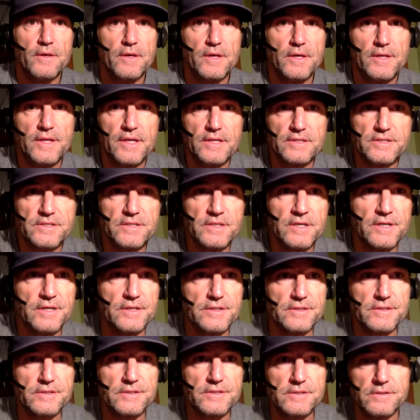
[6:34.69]
and that's
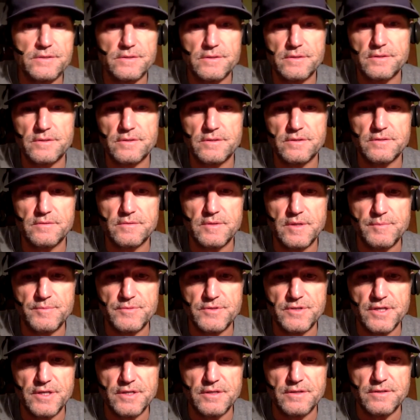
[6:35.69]
nice. I'm
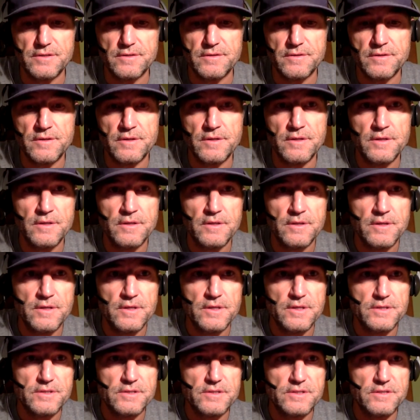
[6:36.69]
trying to
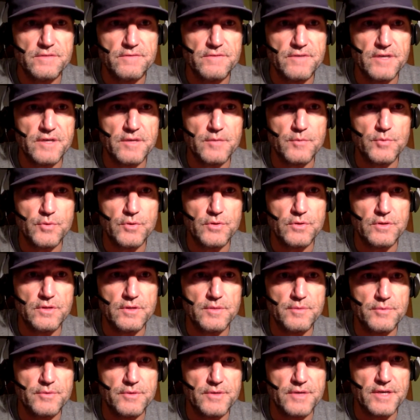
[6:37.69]
see if I can pull
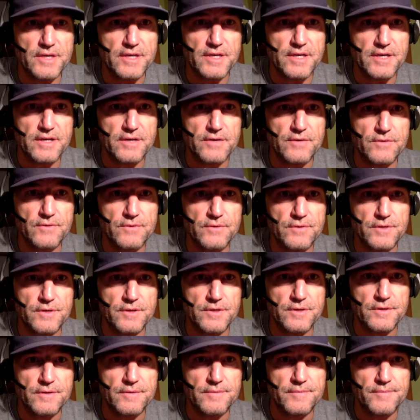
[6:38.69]
up what I got going
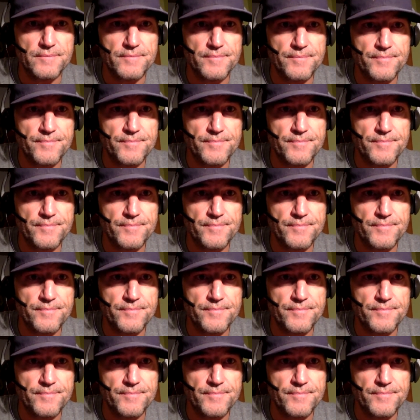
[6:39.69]
here